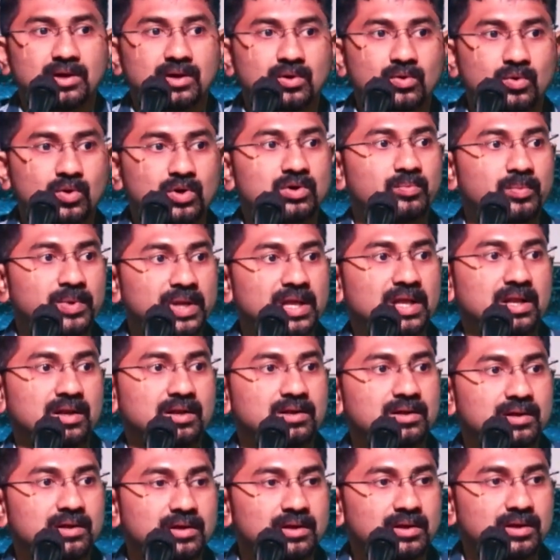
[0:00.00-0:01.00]
a good meal
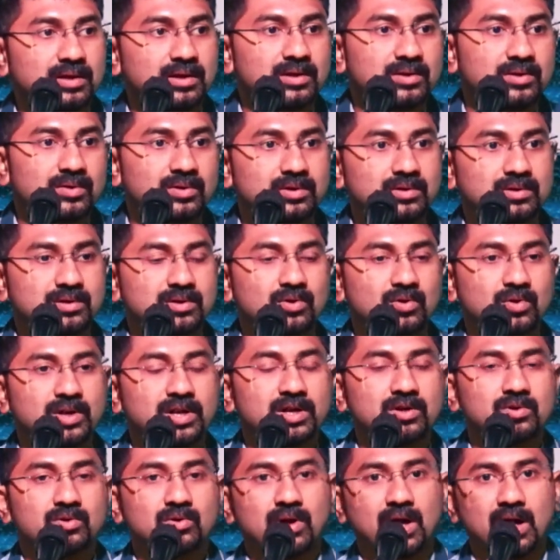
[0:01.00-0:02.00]
uh, you know no
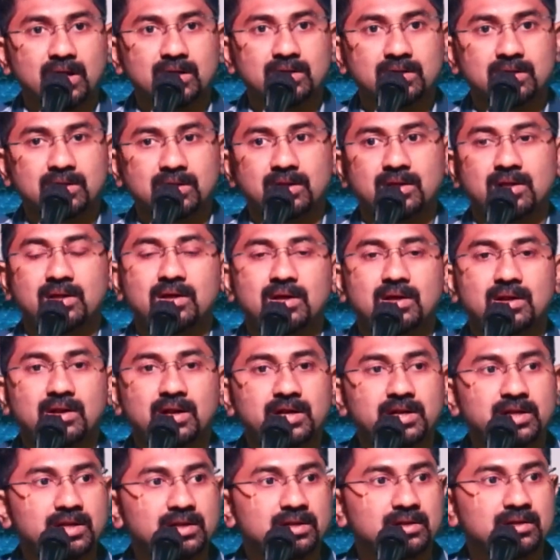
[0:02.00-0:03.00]
need to hunt a
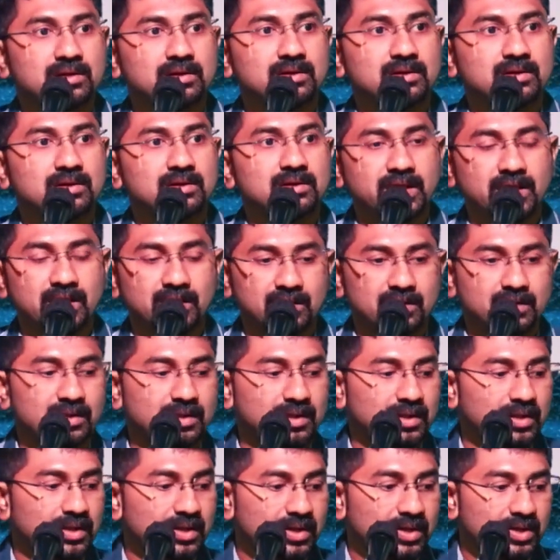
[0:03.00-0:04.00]
running deer
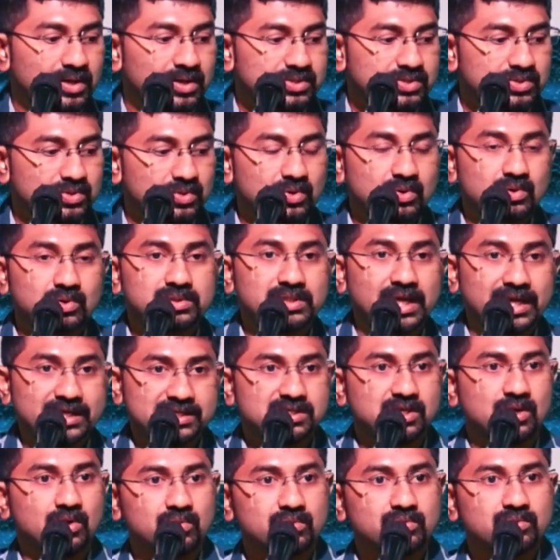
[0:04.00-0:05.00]
so
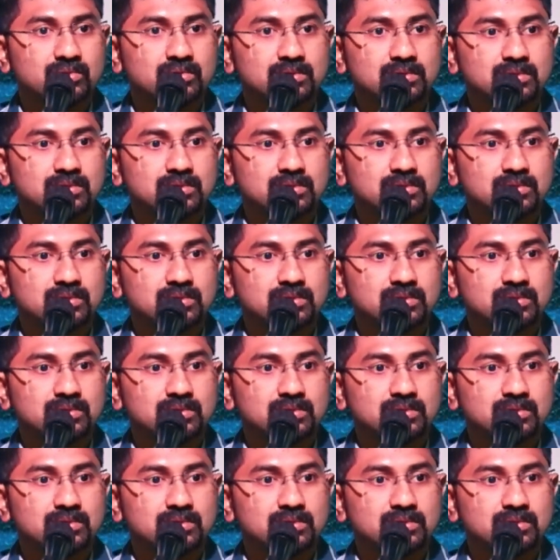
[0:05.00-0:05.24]
that's how